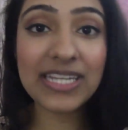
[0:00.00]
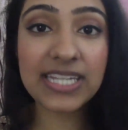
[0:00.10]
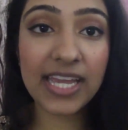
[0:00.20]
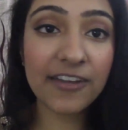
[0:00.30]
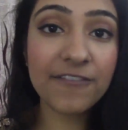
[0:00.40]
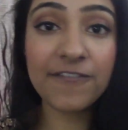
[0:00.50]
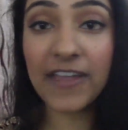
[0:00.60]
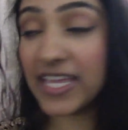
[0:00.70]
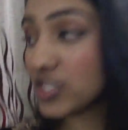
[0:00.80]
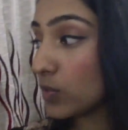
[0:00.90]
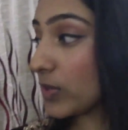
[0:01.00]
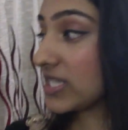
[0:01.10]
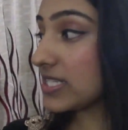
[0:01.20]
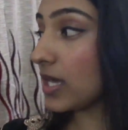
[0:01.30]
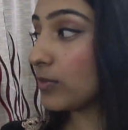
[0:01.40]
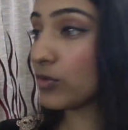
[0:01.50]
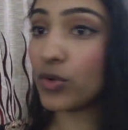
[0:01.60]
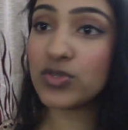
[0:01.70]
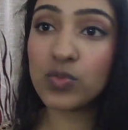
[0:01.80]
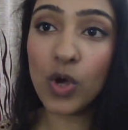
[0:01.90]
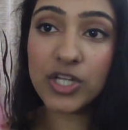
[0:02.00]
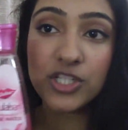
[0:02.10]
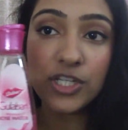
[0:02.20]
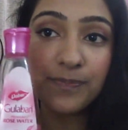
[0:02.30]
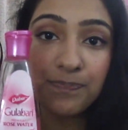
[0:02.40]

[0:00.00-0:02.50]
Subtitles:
entire face with some rose water.